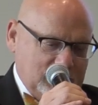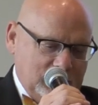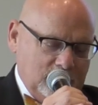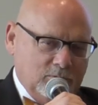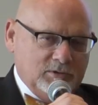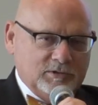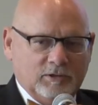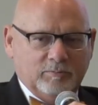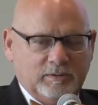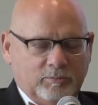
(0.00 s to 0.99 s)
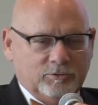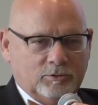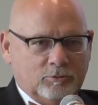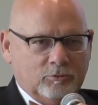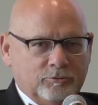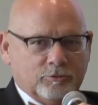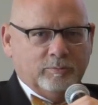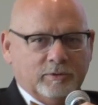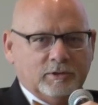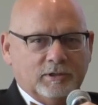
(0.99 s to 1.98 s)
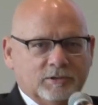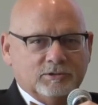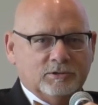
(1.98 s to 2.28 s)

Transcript: I always tell people to hold their applause